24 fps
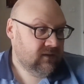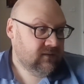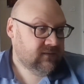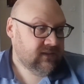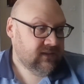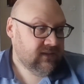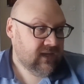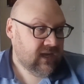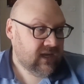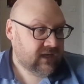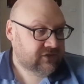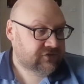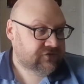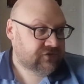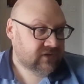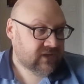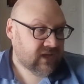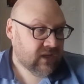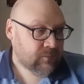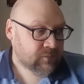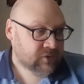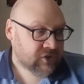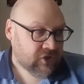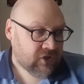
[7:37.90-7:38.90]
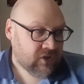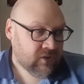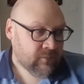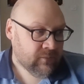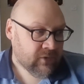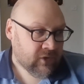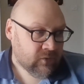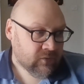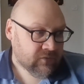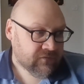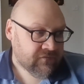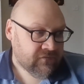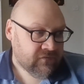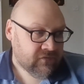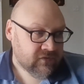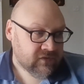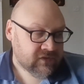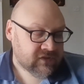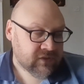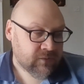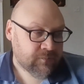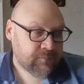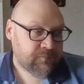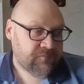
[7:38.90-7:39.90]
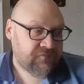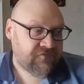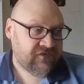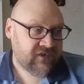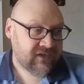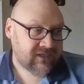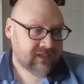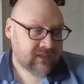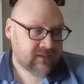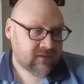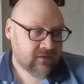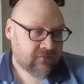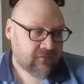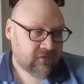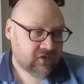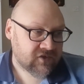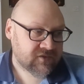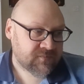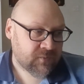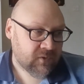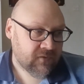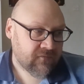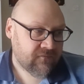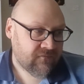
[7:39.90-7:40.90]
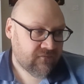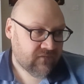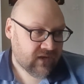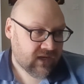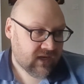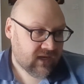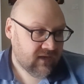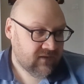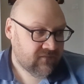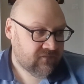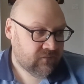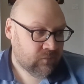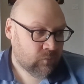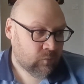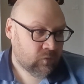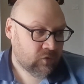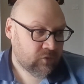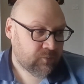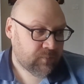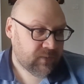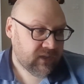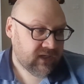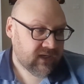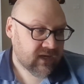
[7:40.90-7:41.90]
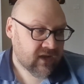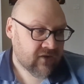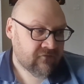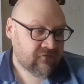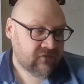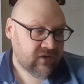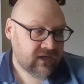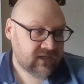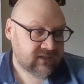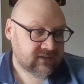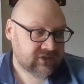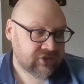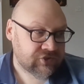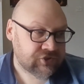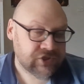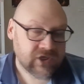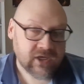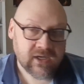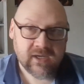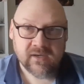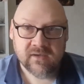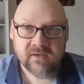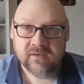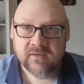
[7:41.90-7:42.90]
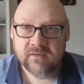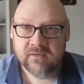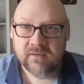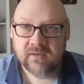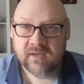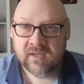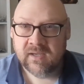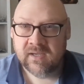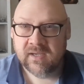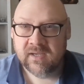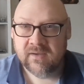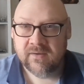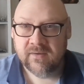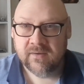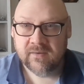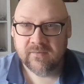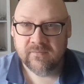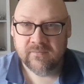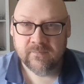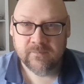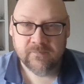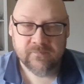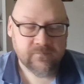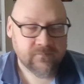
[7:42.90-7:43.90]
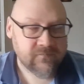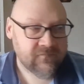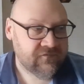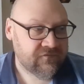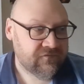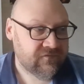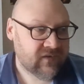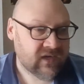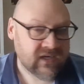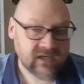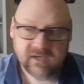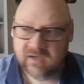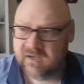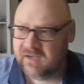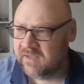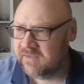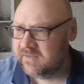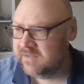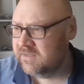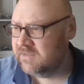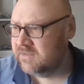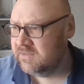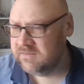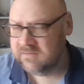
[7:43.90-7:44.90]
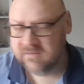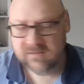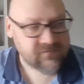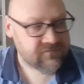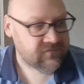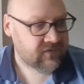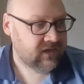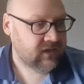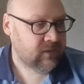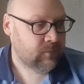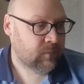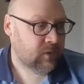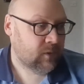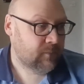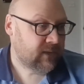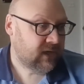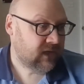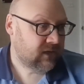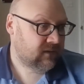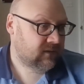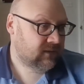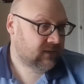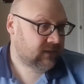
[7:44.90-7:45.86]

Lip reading: the extra that I'm talking about to fit into Force.5 would be a Razor Shark fighter, I think it is, fighter bomber.